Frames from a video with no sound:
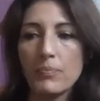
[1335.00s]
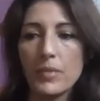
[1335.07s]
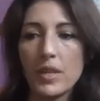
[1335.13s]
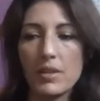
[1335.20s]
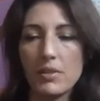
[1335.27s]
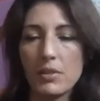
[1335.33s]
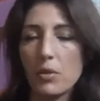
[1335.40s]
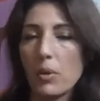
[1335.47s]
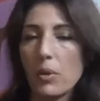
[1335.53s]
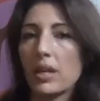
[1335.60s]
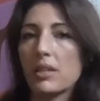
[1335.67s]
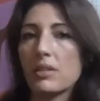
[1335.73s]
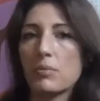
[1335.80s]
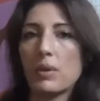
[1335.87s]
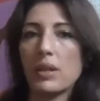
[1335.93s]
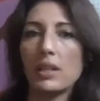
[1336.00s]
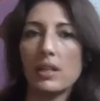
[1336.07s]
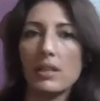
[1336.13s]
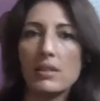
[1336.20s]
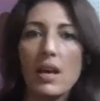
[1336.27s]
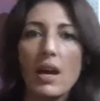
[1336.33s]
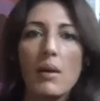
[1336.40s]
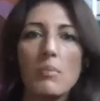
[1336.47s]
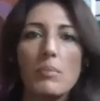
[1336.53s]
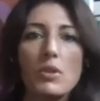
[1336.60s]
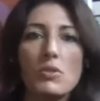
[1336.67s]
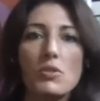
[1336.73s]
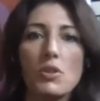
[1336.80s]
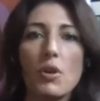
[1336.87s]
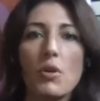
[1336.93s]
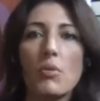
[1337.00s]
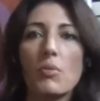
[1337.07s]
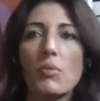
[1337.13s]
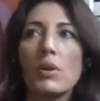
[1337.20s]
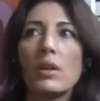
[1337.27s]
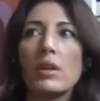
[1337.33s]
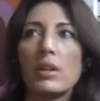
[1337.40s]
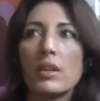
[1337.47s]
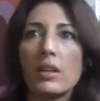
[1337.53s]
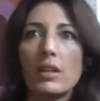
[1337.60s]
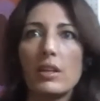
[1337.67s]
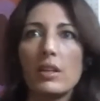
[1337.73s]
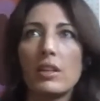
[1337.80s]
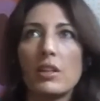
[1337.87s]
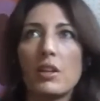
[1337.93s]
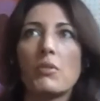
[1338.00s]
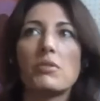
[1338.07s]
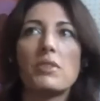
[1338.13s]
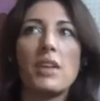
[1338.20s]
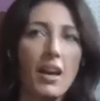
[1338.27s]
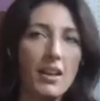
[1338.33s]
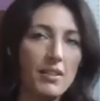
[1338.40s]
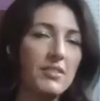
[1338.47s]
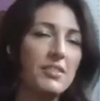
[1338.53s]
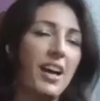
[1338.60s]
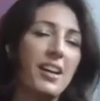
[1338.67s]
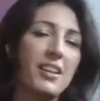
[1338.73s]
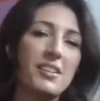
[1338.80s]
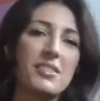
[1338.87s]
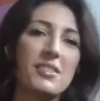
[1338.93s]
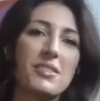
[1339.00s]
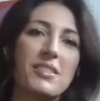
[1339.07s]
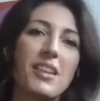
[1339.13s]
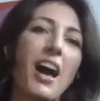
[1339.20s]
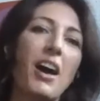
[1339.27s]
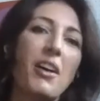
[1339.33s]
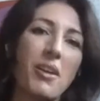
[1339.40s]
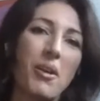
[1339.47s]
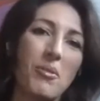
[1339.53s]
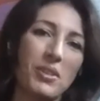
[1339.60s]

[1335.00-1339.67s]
as quick as we need them. So, that is how that